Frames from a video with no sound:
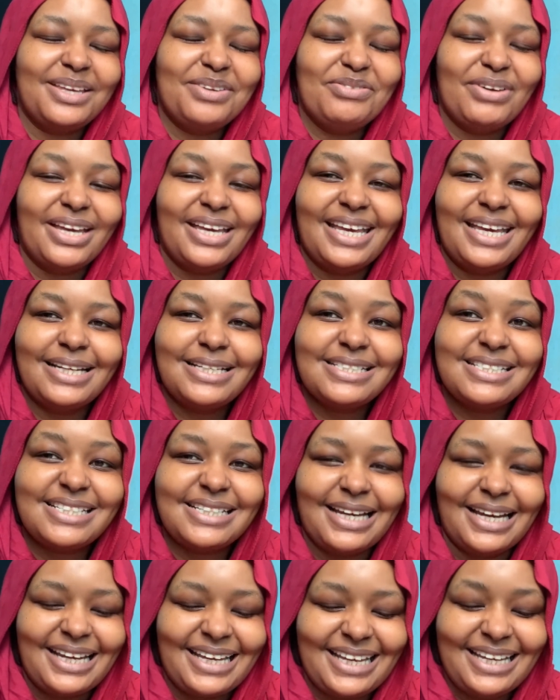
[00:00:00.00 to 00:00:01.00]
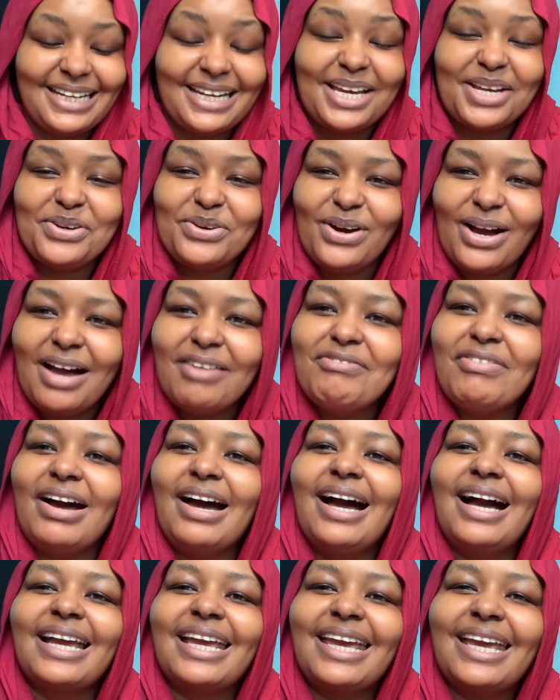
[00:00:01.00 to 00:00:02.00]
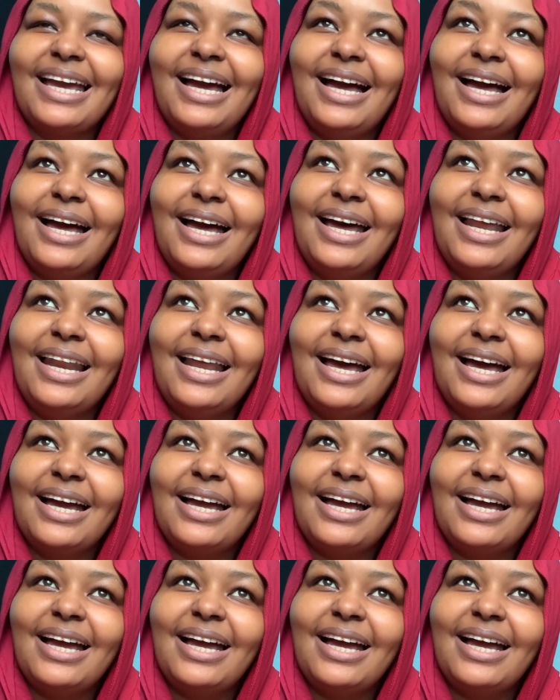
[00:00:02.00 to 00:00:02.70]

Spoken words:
I get stuck and I don't have a